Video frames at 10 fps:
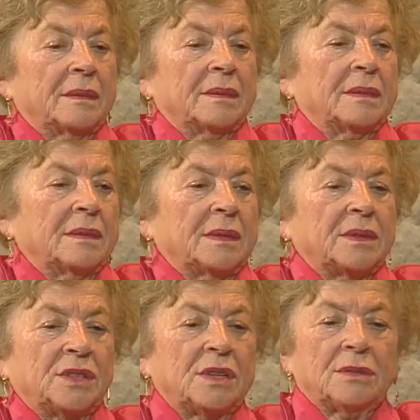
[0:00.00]
uh,
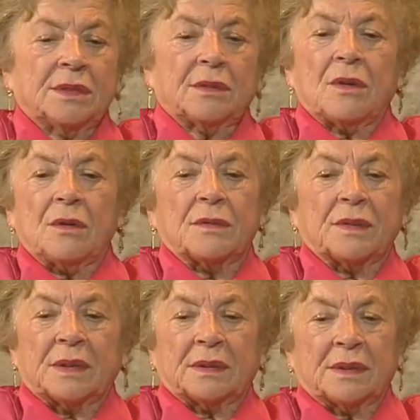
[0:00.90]
she used to go
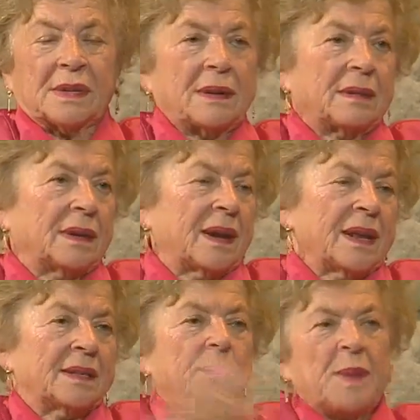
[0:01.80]
with them
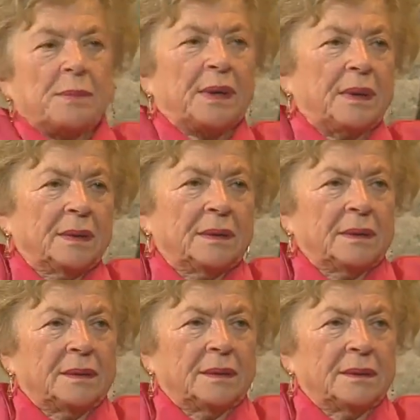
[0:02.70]
hit people
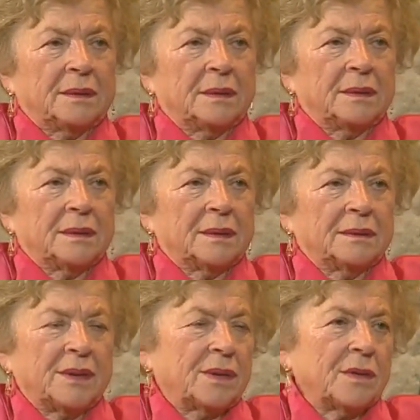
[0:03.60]

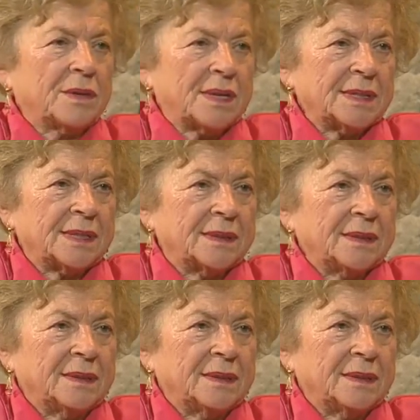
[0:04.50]
for no reason.